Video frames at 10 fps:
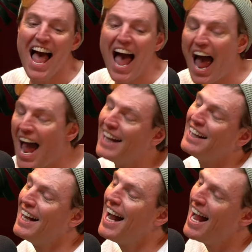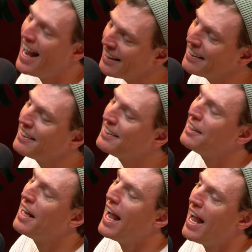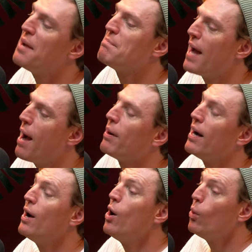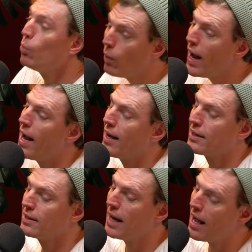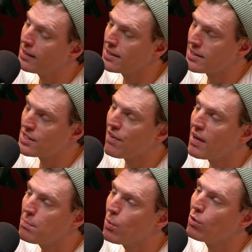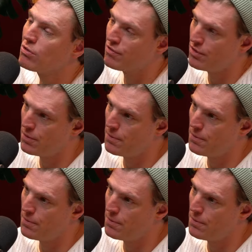Hey, Helen and Bauer, where can our listeners find more of you?